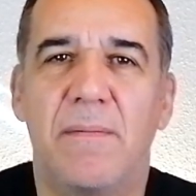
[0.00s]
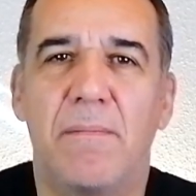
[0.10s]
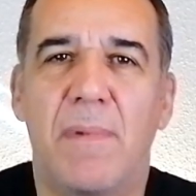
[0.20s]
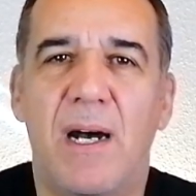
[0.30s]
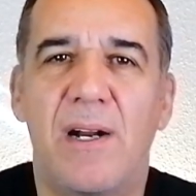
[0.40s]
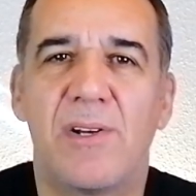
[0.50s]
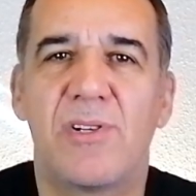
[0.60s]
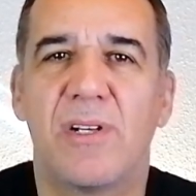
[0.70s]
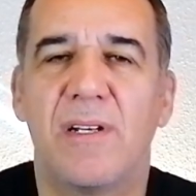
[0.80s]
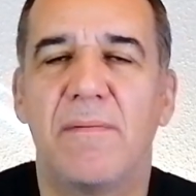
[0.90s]

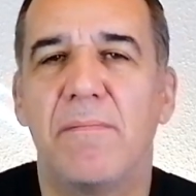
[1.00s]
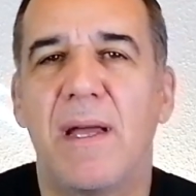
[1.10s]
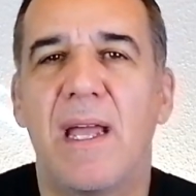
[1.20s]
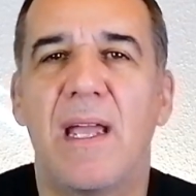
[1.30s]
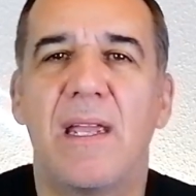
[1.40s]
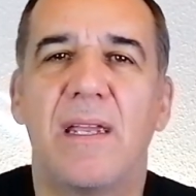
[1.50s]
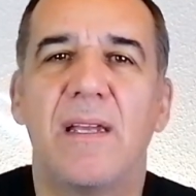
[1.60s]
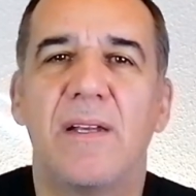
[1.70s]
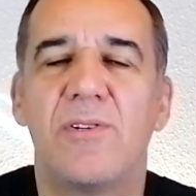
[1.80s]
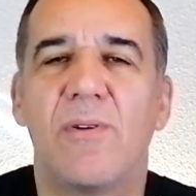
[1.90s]
March,
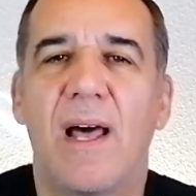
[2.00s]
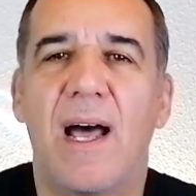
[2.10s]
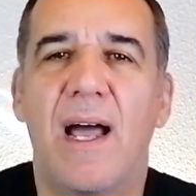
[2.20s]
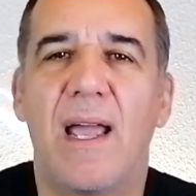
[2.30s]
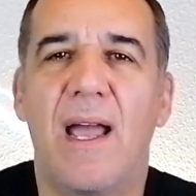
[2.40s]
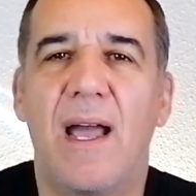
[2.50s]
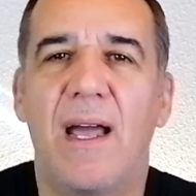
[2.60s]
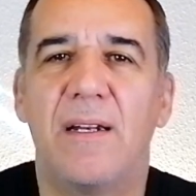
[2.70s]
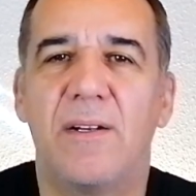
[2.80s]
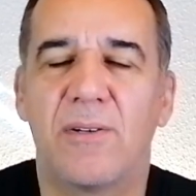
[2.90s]
May, July,
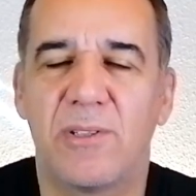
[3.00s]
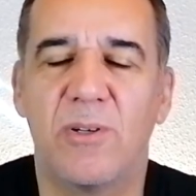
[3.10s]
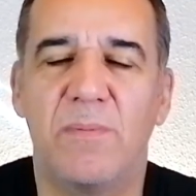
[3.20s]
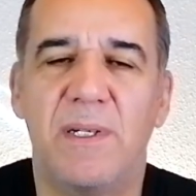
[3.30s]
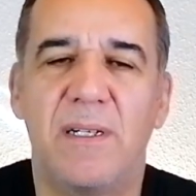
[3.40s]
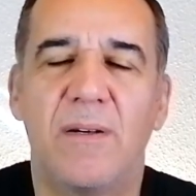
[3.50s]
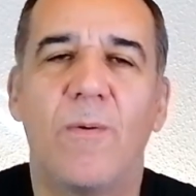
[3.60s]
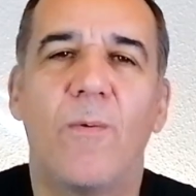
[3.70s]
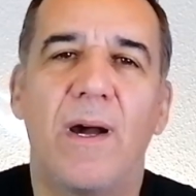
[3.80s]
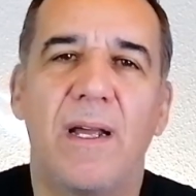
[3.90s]
and October,
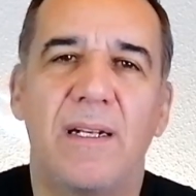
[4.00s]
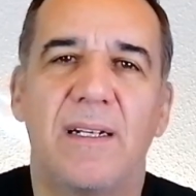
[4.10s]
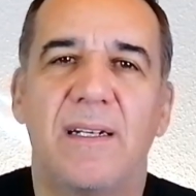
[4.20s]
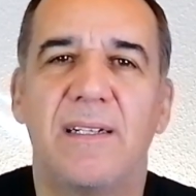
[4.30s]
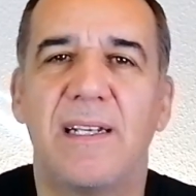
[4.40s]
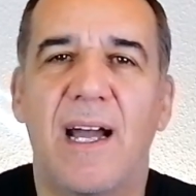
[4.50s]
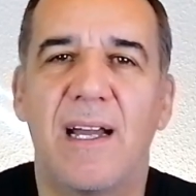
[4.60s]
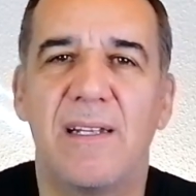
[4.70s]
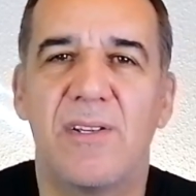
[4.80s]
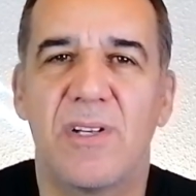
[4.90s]
when the
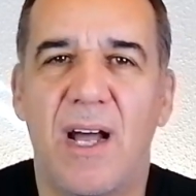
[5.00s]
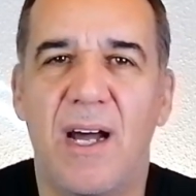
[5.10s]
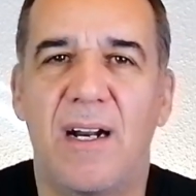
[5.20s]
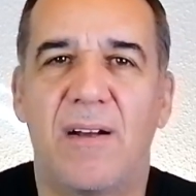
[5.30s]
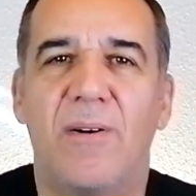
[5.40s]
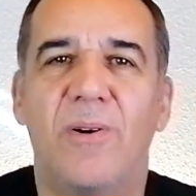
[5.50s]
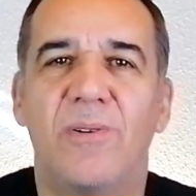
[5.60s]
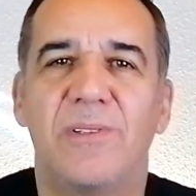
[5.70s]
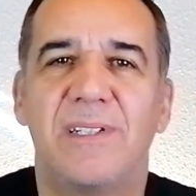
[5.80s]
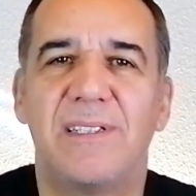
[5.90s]
Ides are
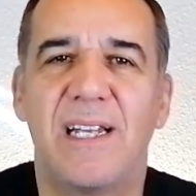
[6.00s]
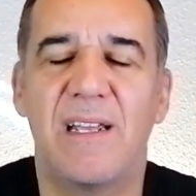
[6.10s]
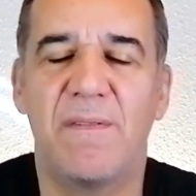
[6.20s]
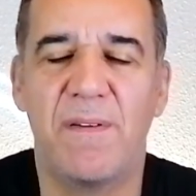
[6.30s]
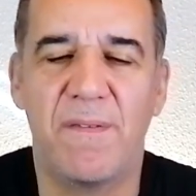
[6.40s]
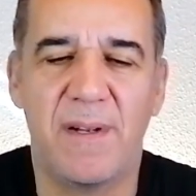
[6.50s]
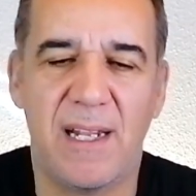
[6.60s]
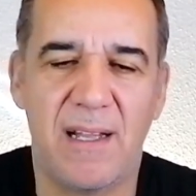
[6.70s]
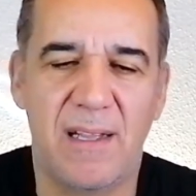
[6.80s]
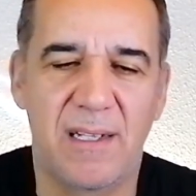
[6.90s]
on the day
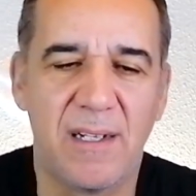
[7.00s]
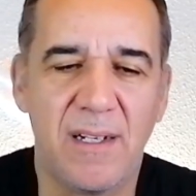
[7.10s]
15th.